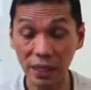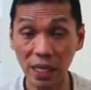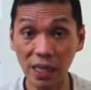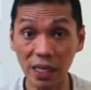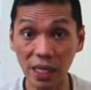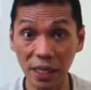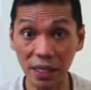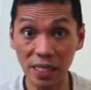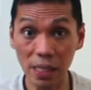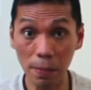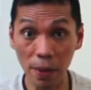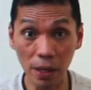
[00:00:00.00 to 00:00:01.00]
Not
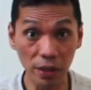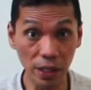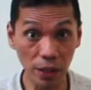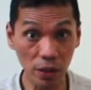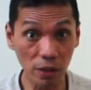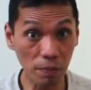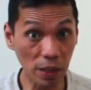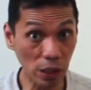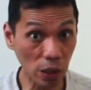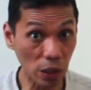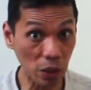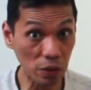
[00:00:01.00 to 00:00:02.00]
against the perineum,
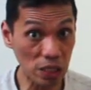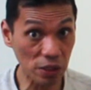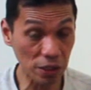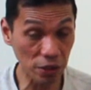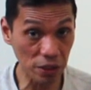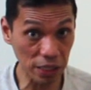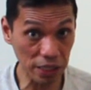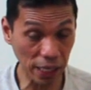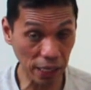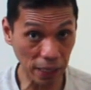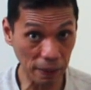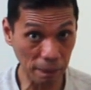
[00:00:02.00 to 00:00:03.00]
but closer to the
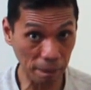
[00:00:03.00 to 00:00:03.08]
tail.